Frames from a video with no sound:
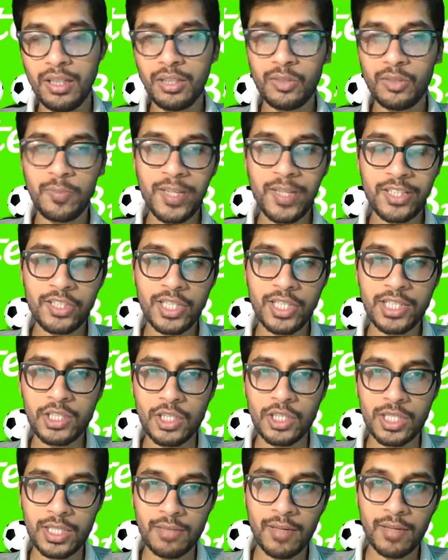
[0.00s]
to make
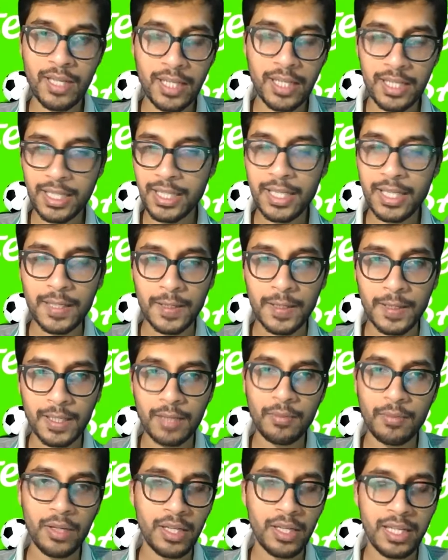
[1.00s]
changes, right? And he didn't.
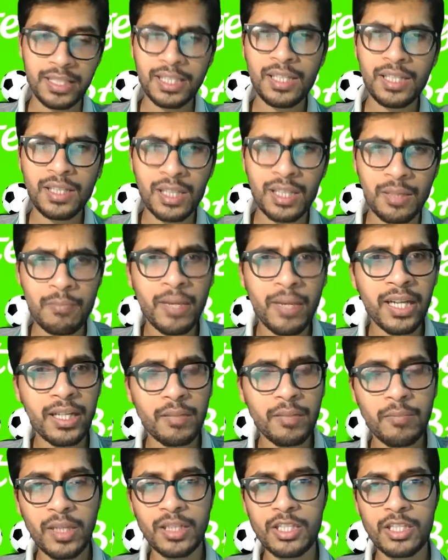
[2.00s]
And I think he might
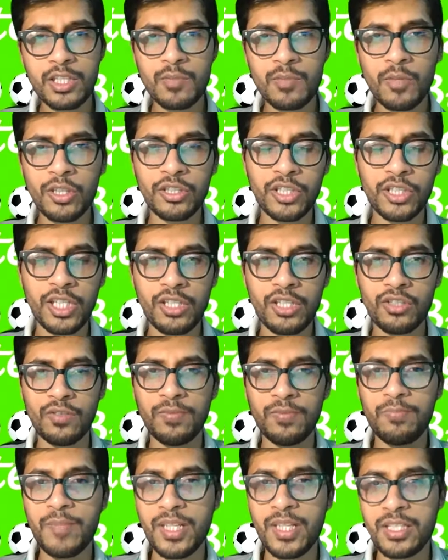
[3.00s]
have made the small change
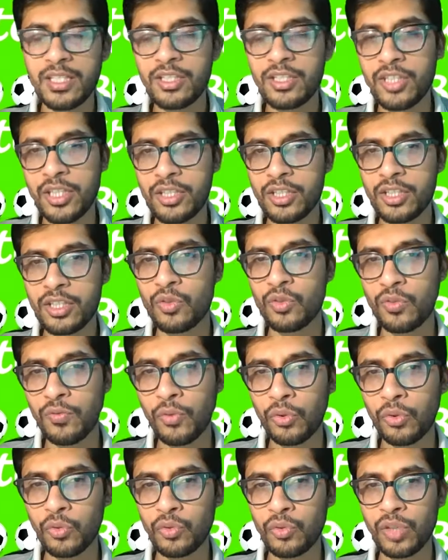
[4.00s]
of changing it to a
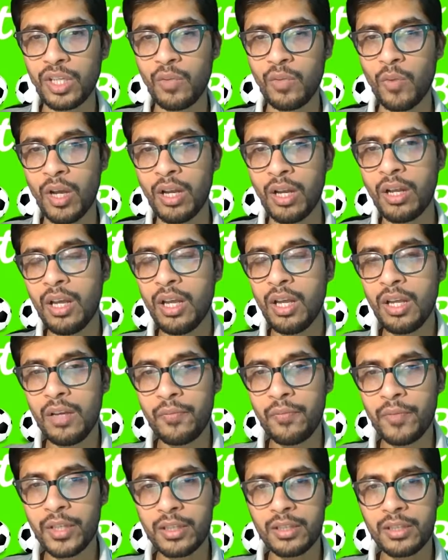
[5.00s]
4-2-3-1
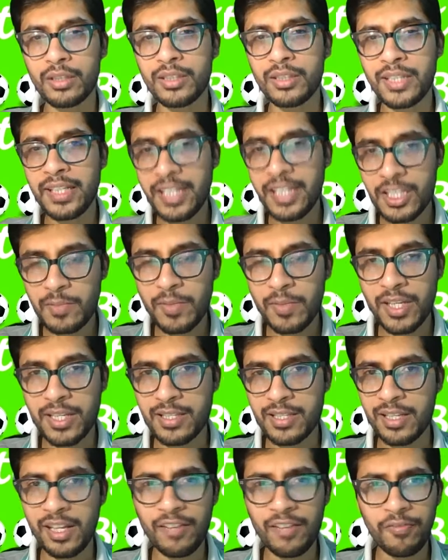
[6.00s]
with the Telles playing
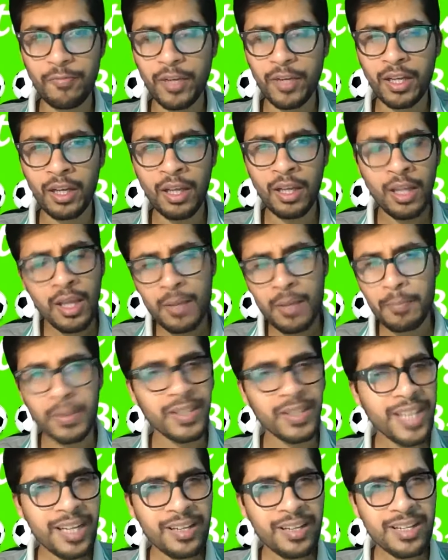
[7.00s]
as the left winger,
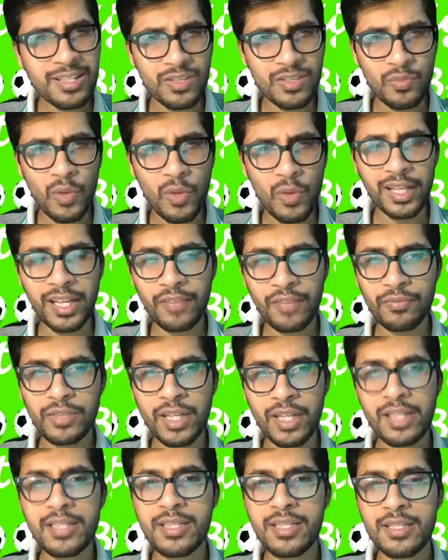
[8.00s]
but that doesn't work.
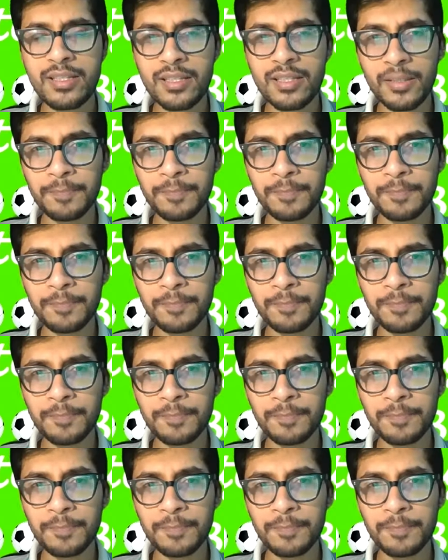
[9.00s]
Telles is